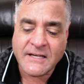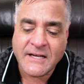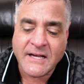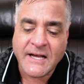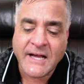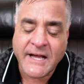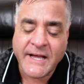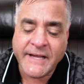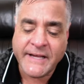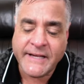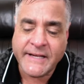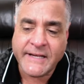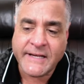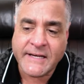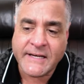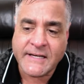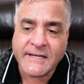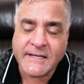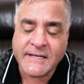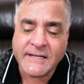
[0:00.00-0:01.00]
I
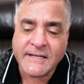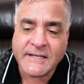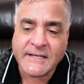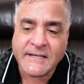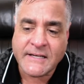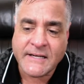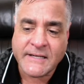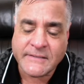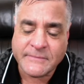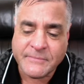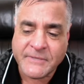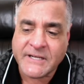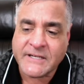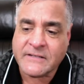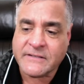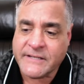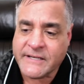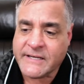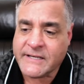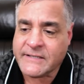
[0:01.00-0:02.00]
uh, I
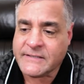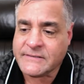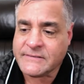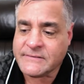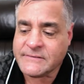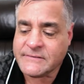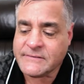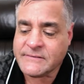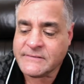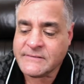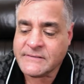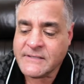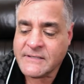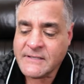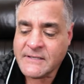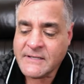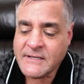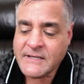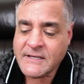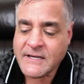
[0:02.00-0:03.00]
admire that.
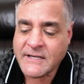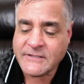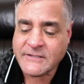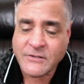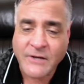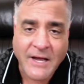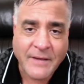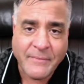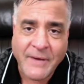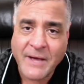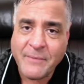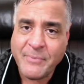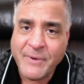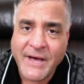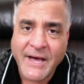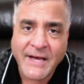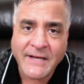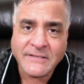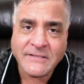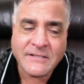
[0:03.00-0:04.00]
I try my
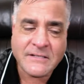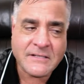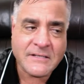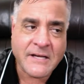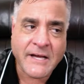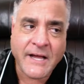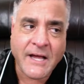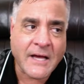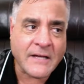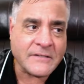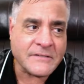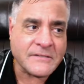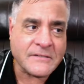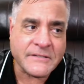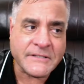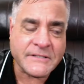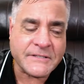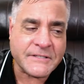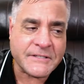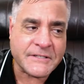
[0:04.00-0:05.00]
best. I
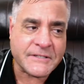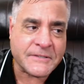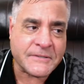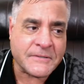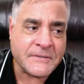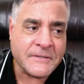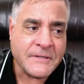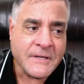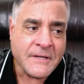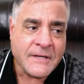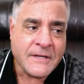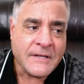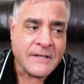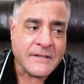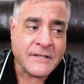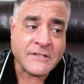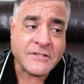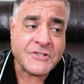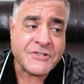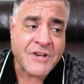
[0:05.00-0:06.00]
honestly do.
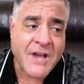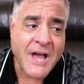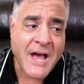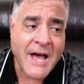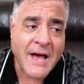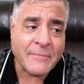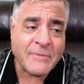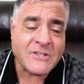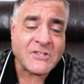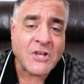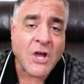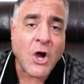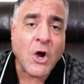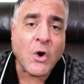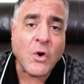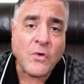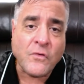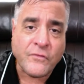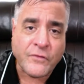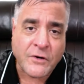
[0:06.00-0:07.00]
This job is
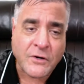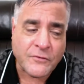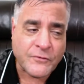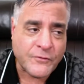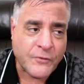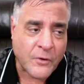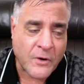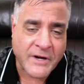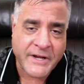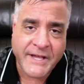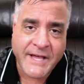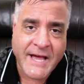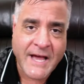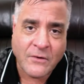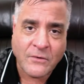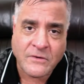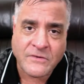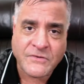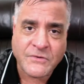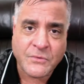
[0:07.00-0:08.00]
over 40
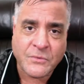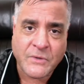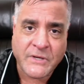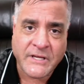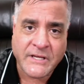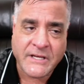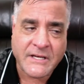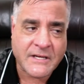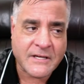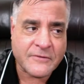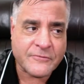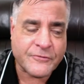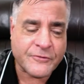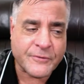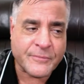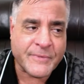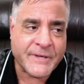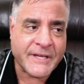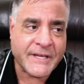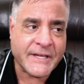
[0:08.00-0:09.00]
hours a week
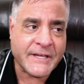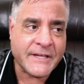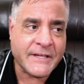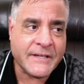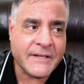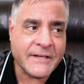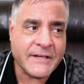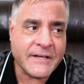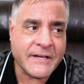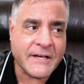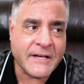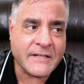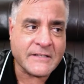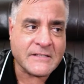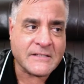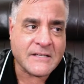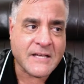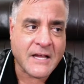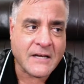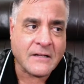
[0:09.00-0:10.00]
for me. Uh,
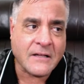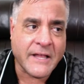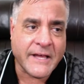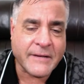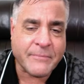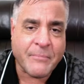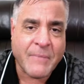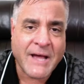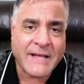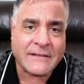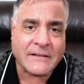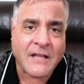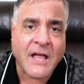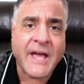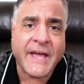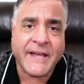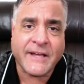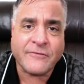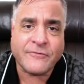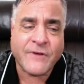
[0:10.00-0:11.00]
it's kind of like my
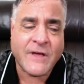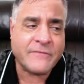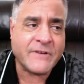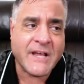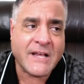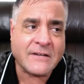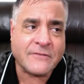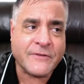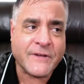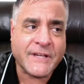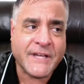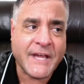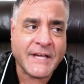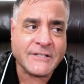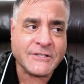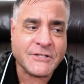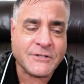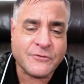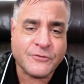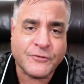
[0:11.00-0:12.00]
life. I haven't had a
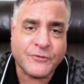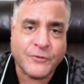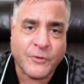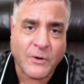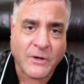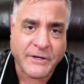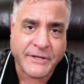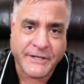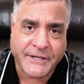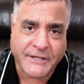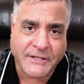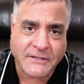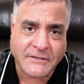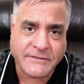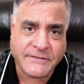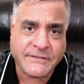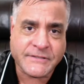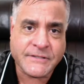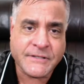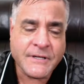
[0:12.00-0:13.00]
vacation in four
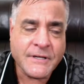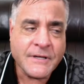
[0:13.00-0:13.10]
years.